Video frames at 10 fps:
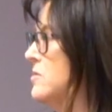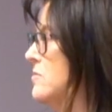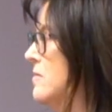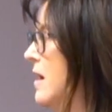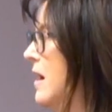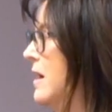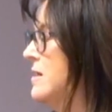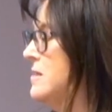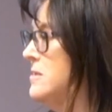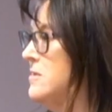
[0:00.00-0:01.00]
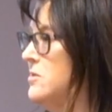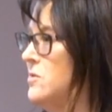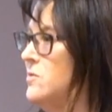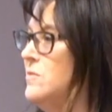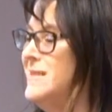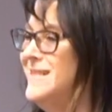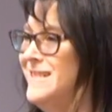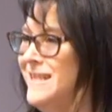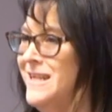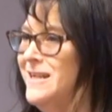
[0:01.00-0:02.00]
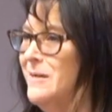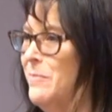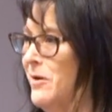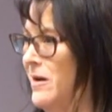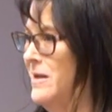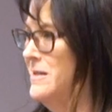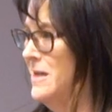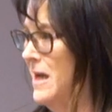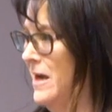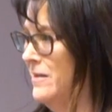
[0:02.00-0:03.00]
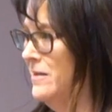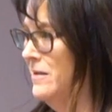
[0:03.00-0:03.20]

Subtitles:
do not do deed upon death